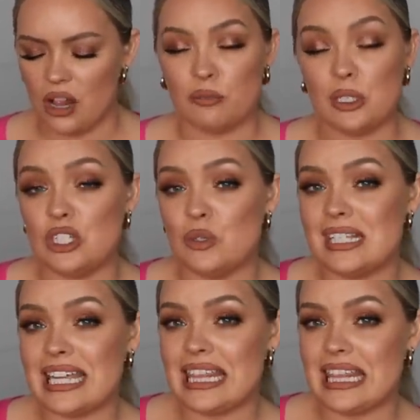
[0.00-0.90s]
I've been
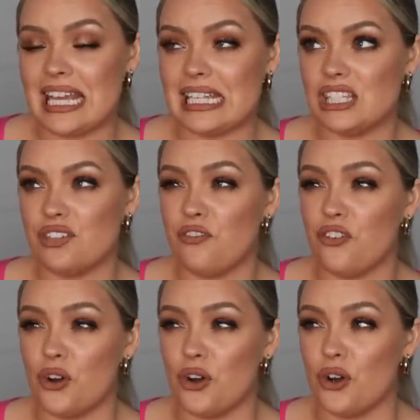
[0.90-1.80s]
using this
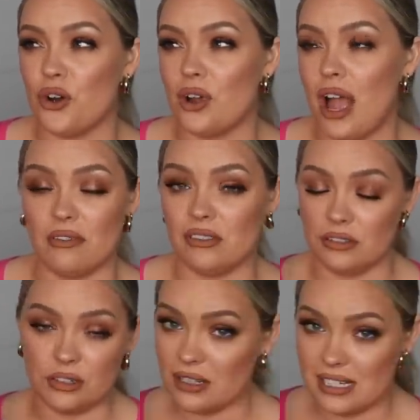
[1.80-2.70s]
for I,
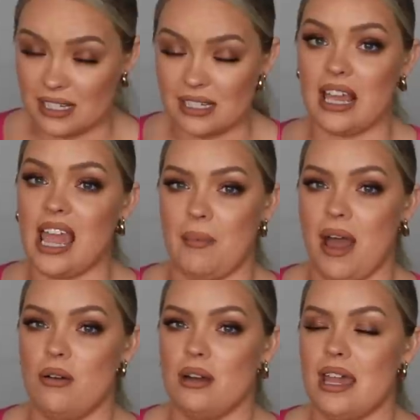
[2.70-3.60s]
literally since it came
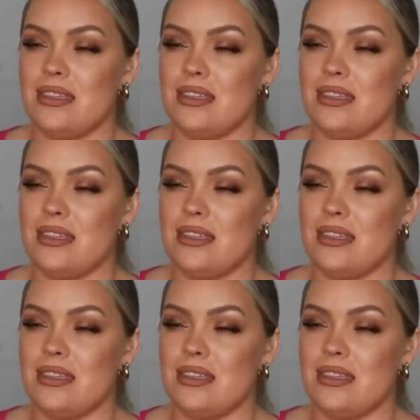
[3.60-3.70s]
out.